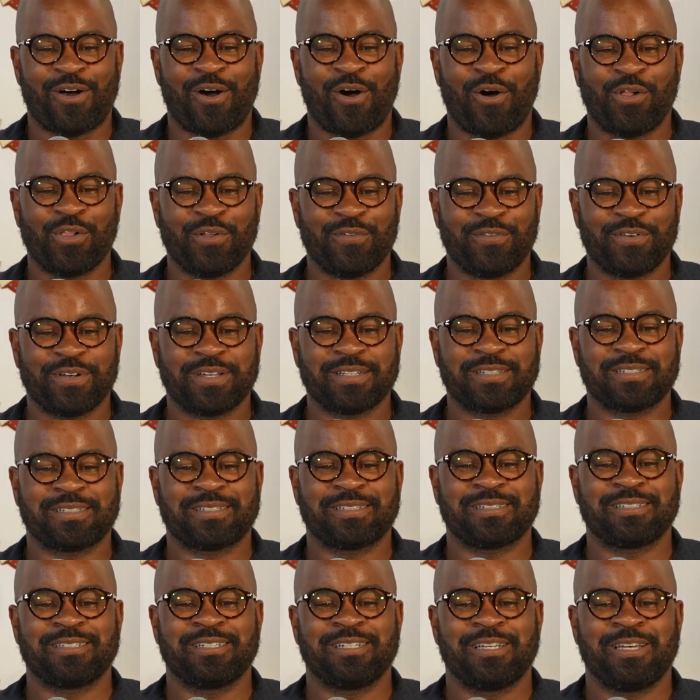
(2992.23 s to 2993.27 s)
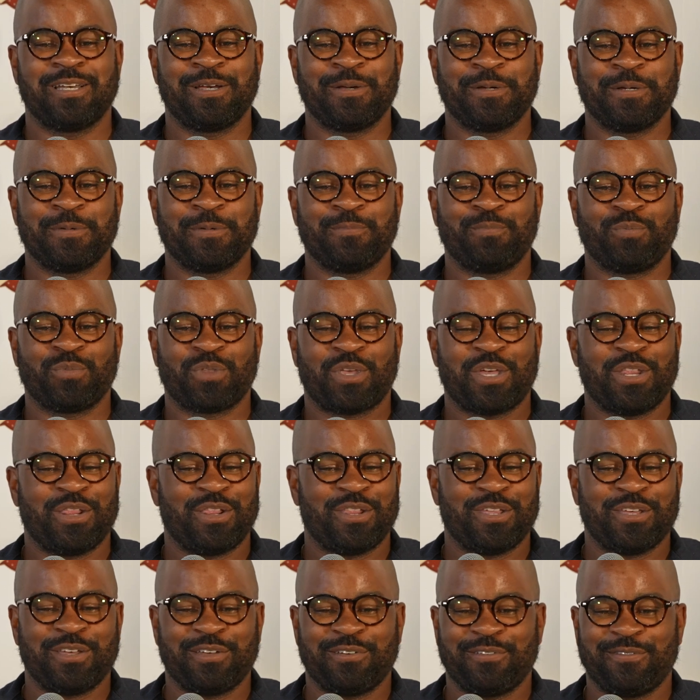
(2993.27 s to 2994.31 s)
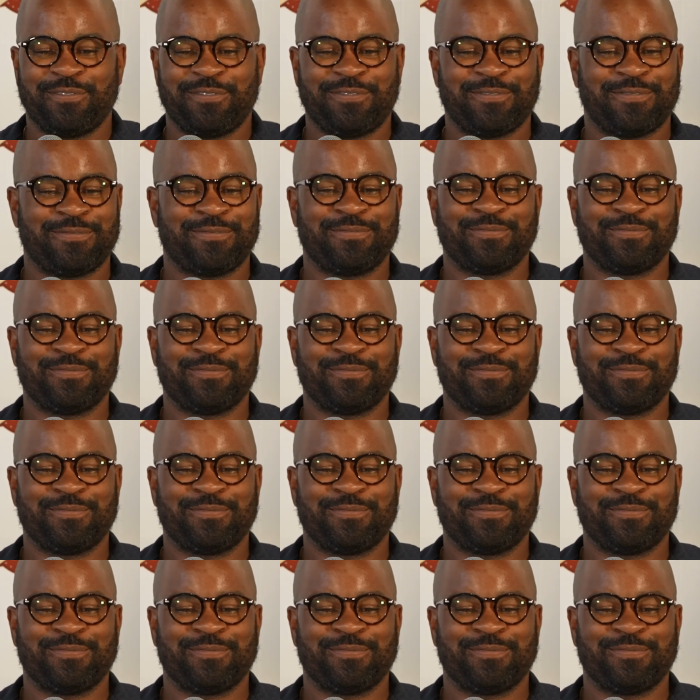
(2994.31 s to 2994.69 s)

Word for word: all of us can live